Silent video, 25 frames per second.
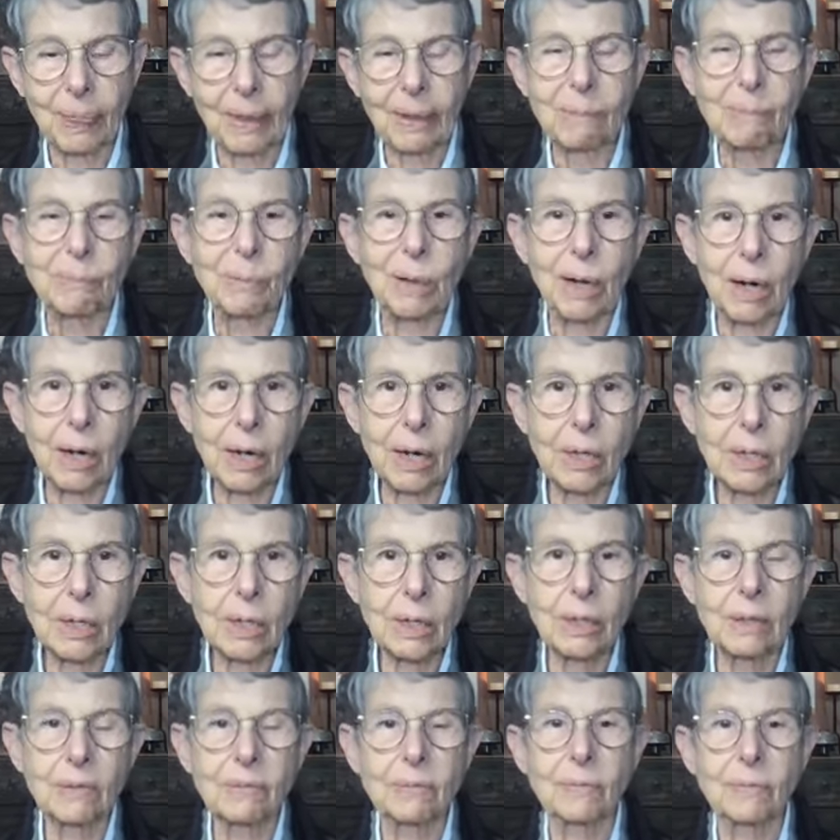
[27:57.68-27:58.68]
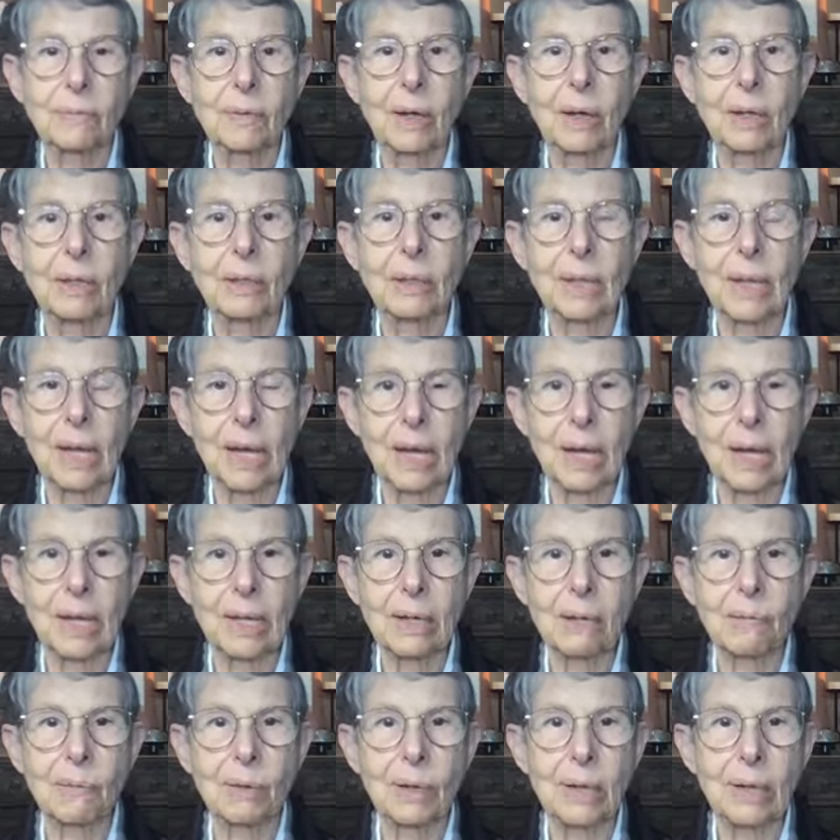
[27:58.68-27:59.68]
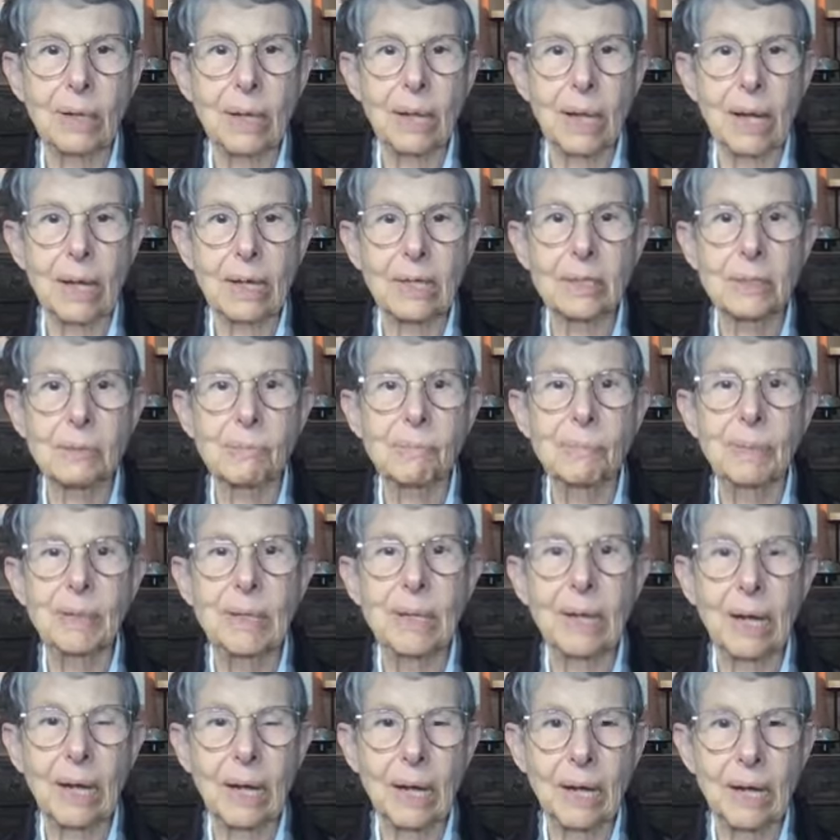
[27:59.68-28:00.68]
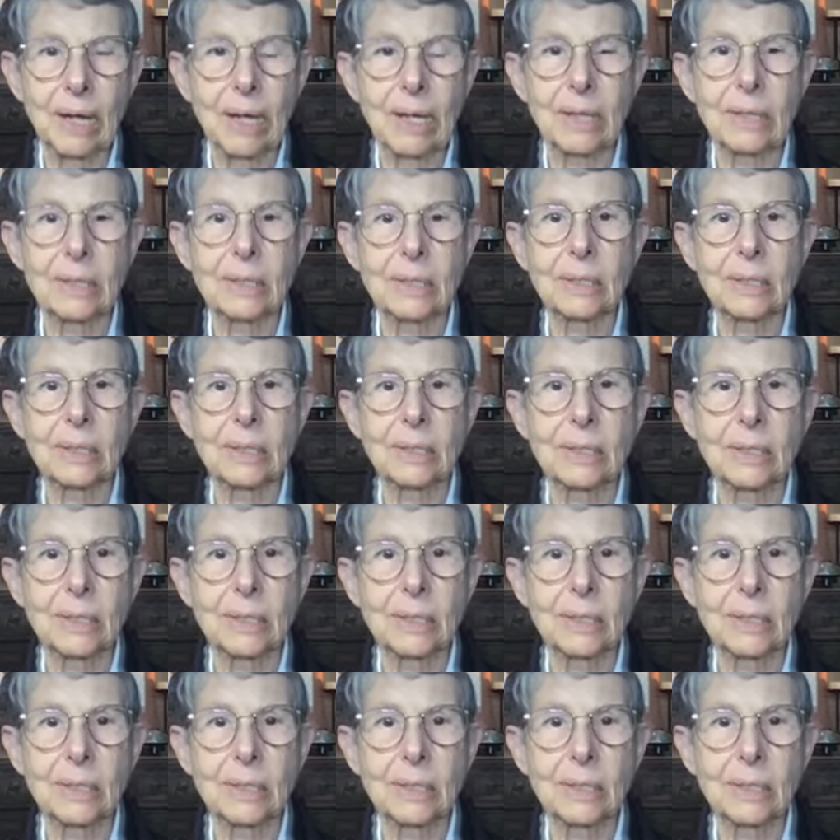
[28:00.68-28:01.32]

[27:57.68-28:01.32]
part of what lies behind